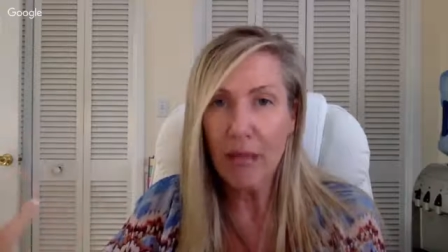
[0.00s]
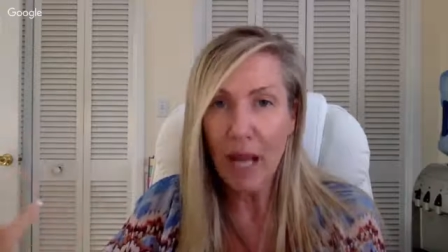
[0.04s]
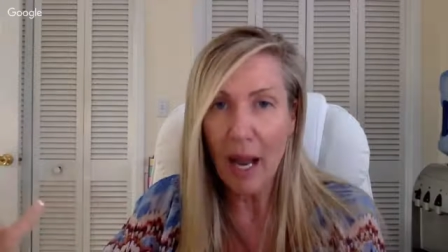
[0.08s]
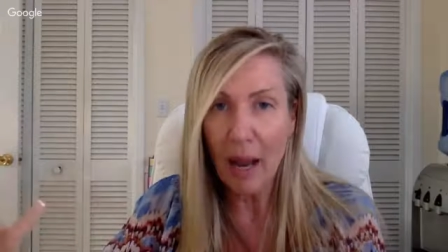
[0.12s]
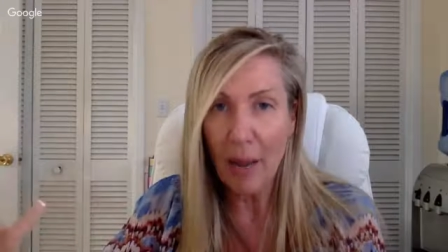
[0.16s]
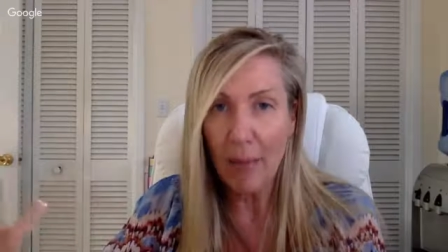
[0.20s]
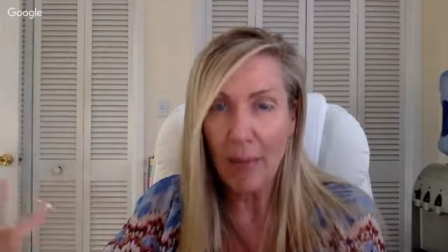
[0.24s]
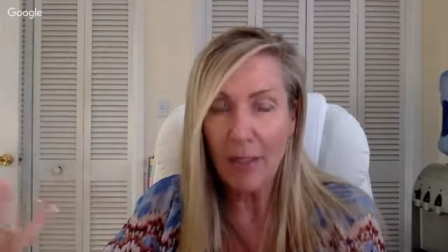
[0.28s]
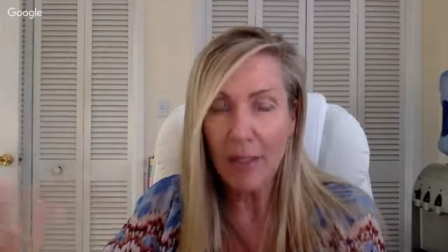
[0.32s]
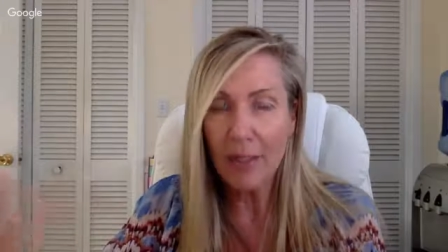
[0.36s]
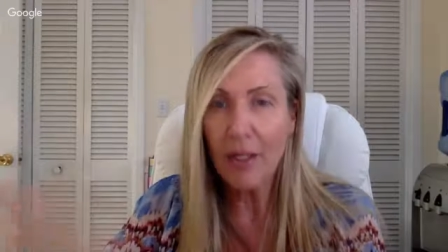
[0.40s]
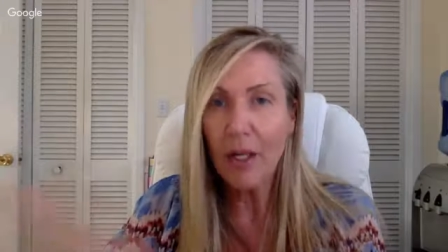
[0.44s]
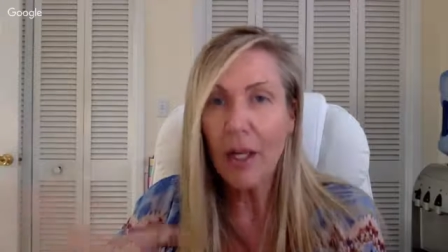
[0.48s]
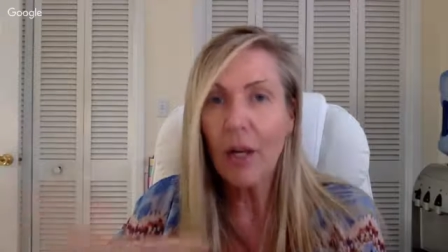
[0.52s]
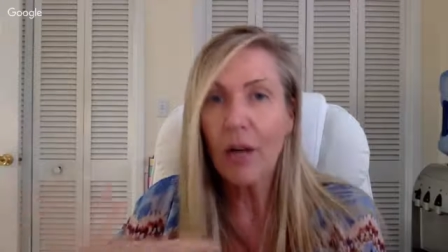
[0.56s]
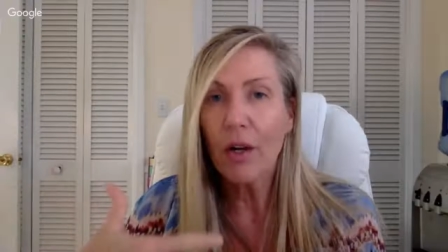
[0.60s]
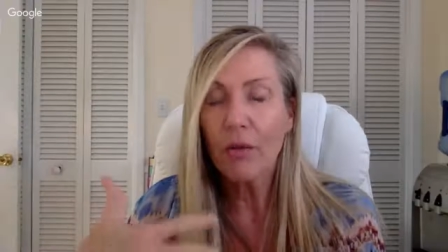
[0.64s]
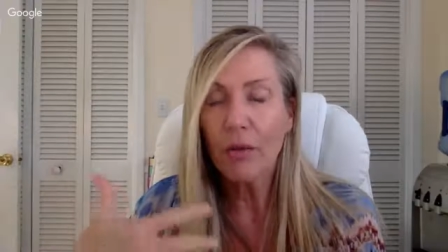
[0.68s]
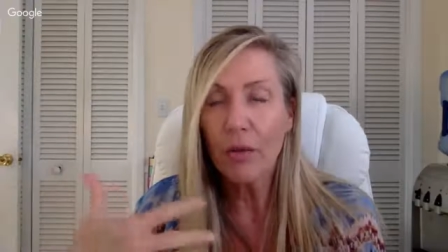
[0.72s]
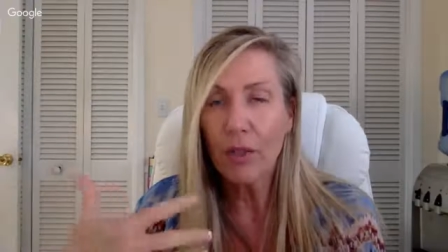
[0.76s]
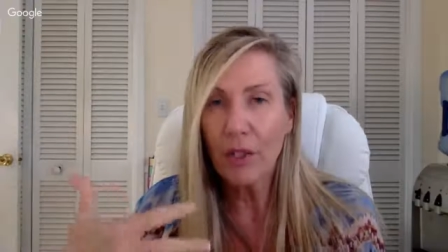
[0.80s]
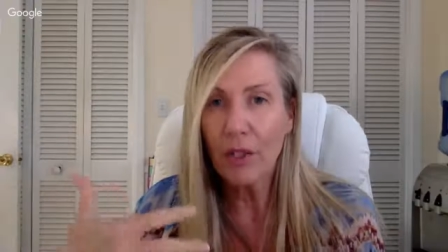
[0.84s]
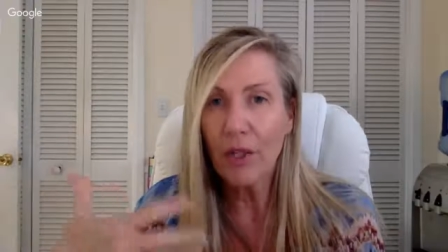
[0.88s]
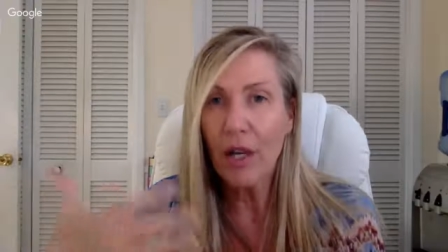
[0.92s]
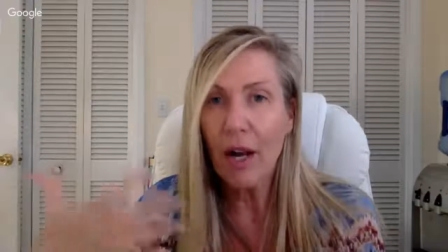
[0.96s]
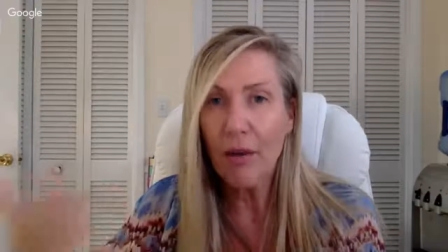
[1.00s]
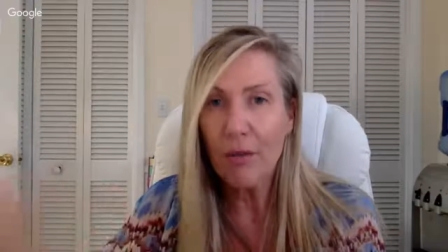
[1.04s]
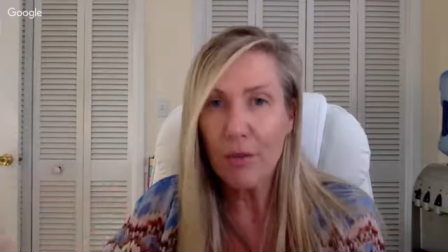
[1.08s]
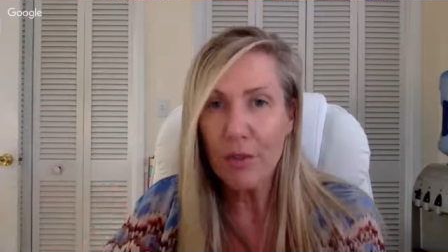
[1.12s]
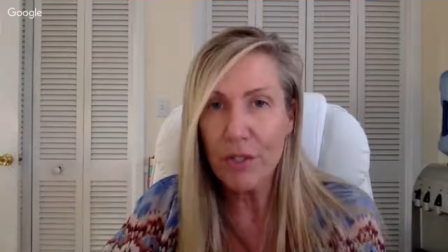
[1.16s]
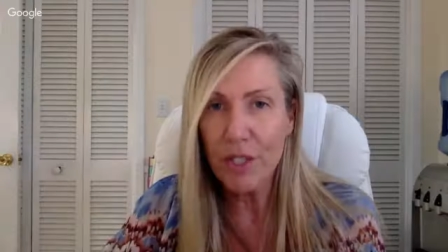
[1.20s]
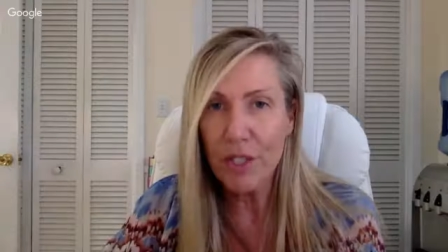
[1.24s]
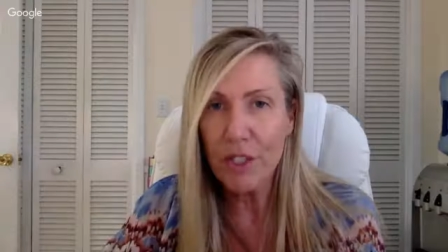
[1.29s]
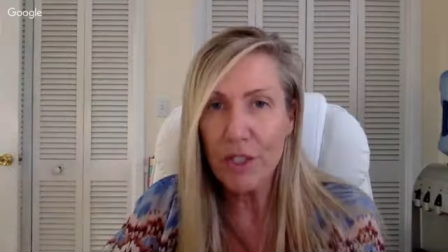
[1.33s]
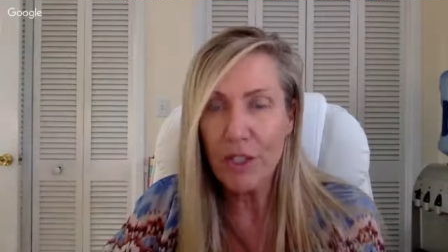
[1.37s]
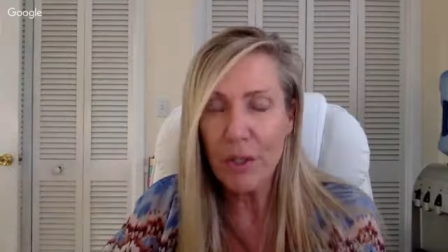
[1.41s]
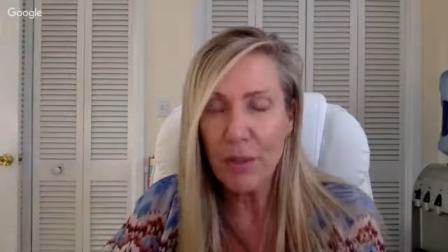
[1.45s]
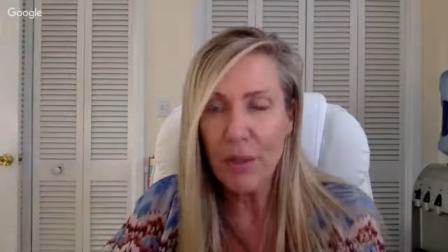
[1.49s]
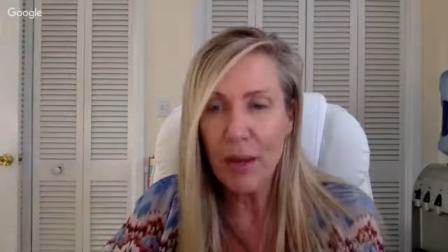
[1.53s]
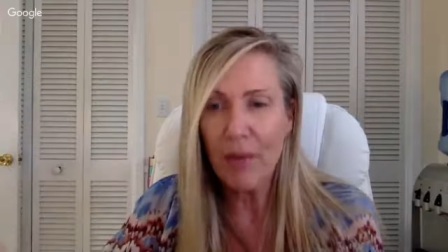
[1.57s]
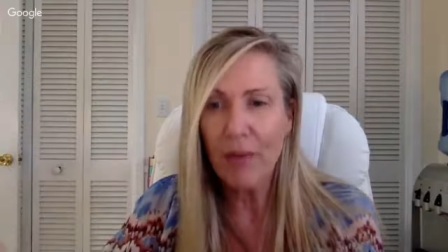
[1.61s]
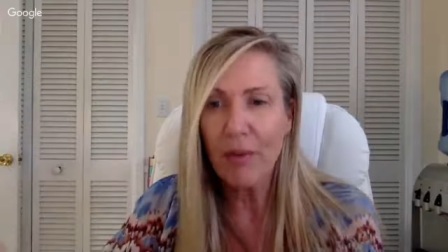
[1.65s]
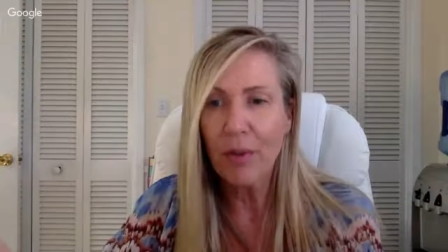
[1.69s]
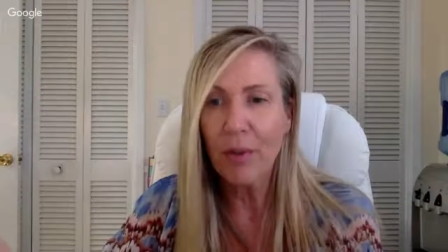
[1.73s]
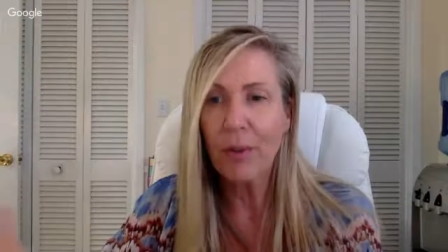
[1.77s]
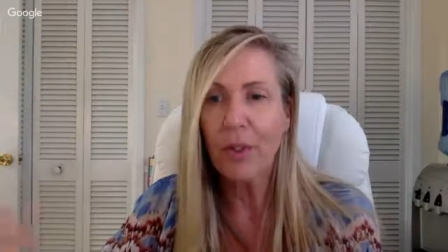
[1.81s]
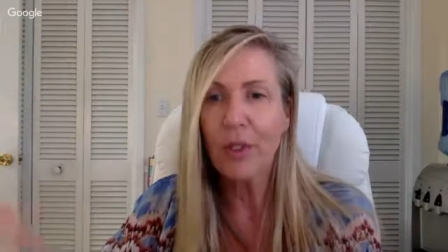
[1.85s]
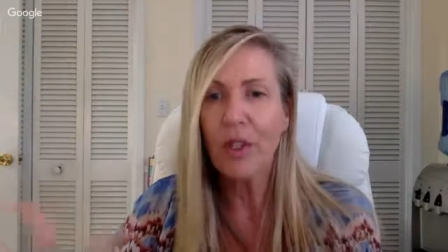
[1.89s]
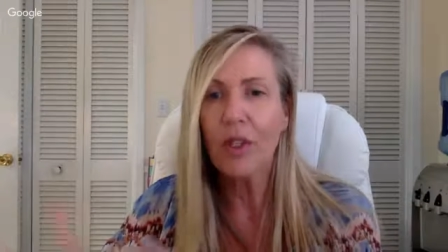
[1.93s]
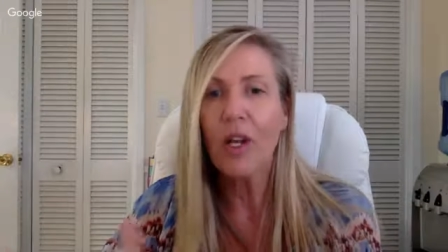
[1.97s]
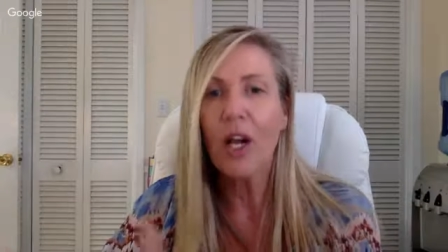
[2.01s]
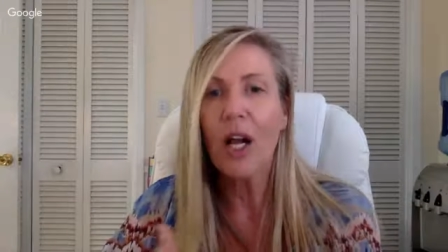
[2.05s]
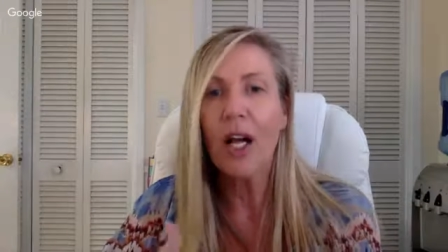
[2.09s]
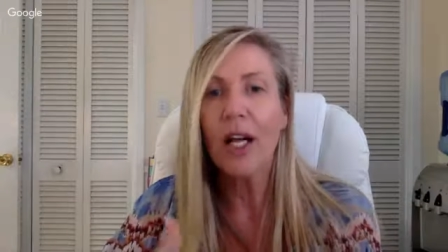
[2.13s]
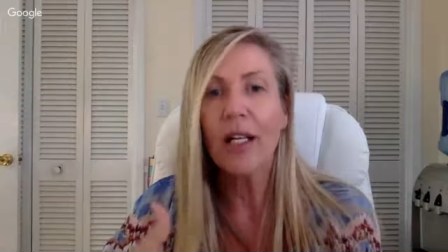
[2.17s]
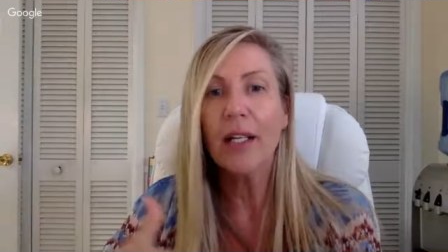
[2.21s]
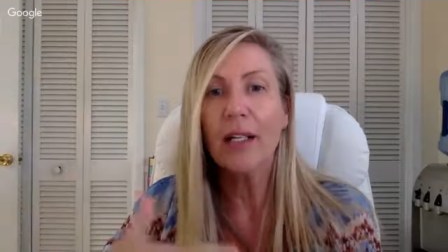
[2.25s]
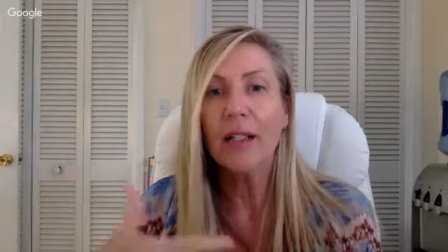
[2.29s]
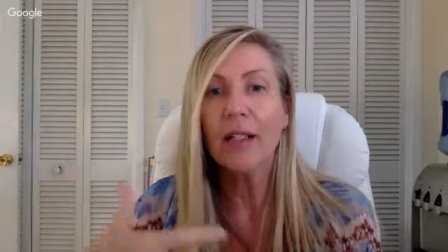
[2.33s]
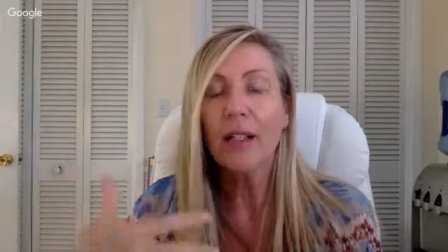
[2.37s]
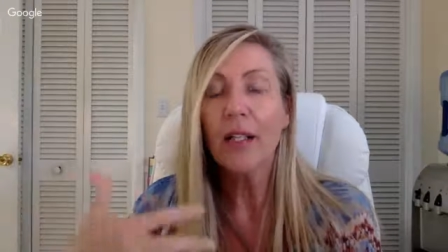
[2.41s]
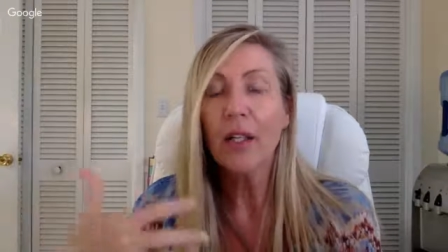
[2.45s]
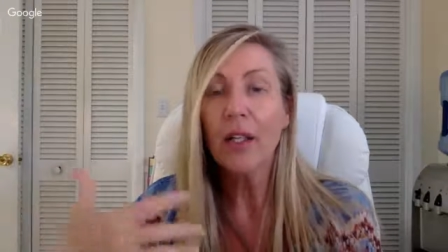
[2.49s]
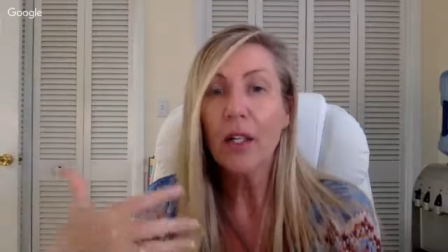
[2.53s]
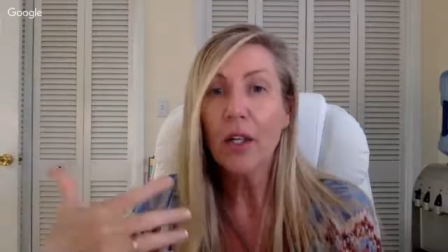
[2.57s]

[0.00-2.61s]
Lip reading: happened, a real conversation I'm having with a client.